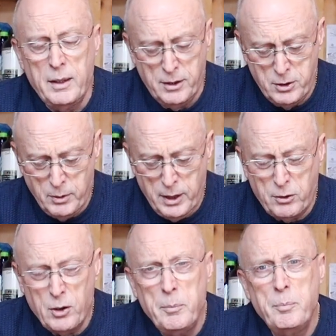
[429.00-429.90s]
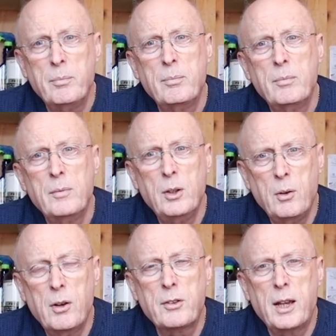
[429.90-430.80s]
Until next time,
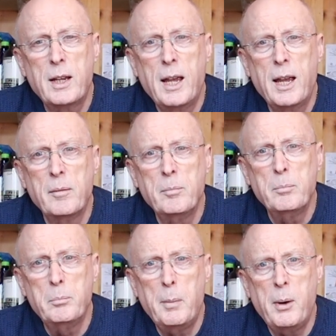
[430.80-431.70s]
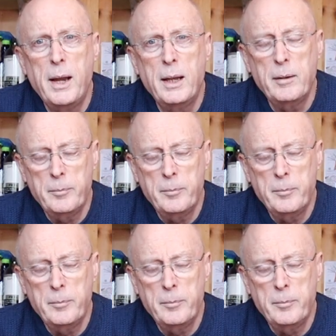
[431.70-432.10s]
you guys take care. Bye bye.